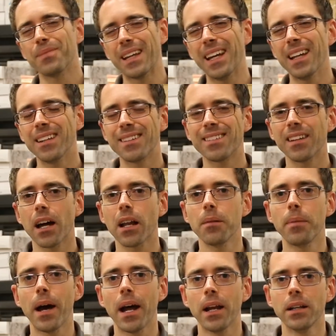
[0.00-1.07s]
It's not a
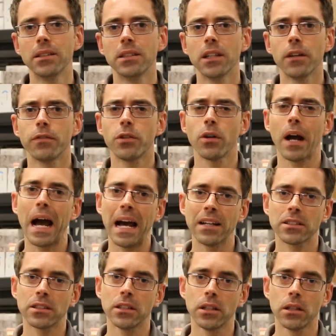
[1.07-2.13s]
bad idea if you're
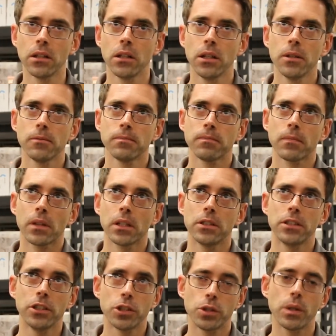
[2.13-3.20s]
asking,
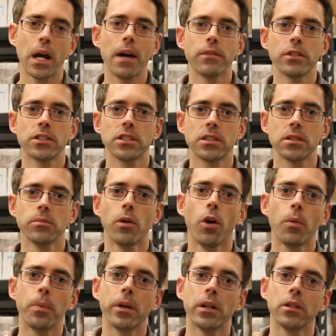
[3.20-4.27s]
since you have the system
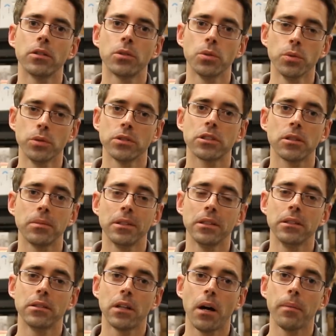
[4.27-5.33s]
open and coolant's going to
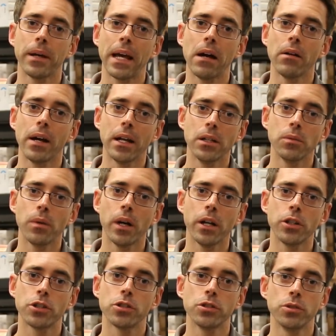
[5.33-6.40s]
be coming out
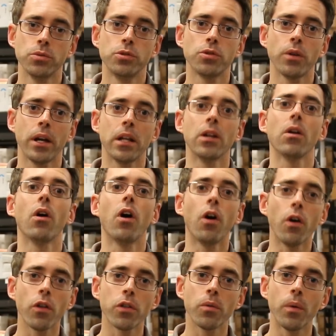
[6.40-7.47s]
anyway, should you drain it
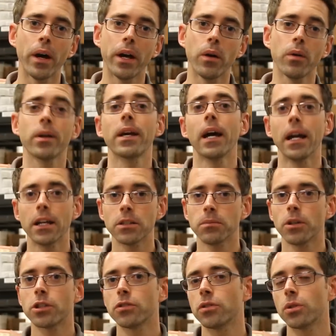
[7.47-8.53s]
all the way or get as
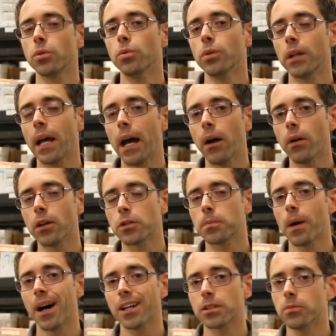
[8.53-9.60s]
much of the coolant out as
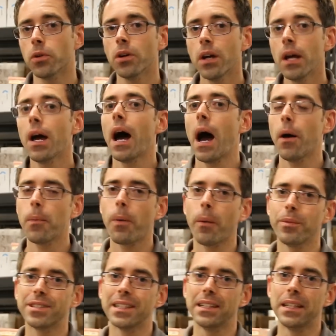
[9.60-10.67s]
possible? I would
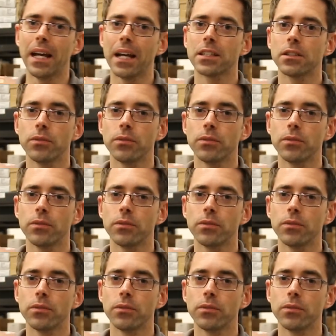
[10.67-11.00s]
probably say yes.